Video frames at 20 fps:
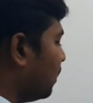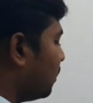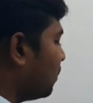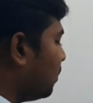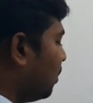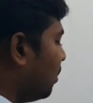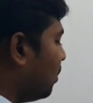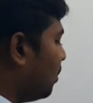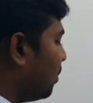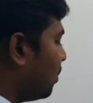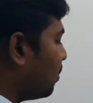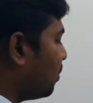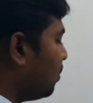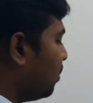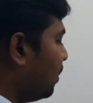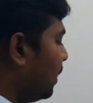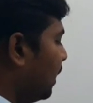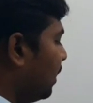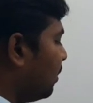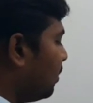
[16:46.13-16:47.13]
So
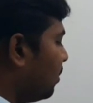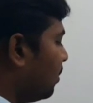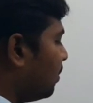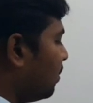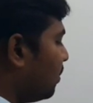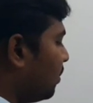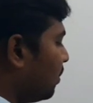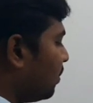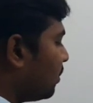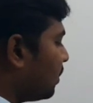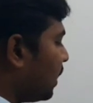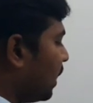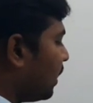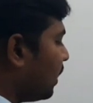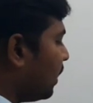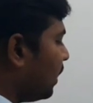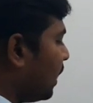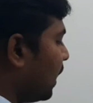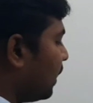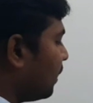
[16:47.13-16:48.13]
2 into
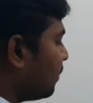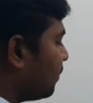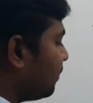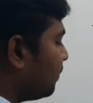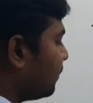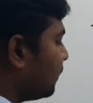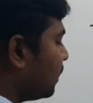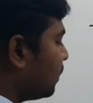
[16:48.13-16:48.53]
38.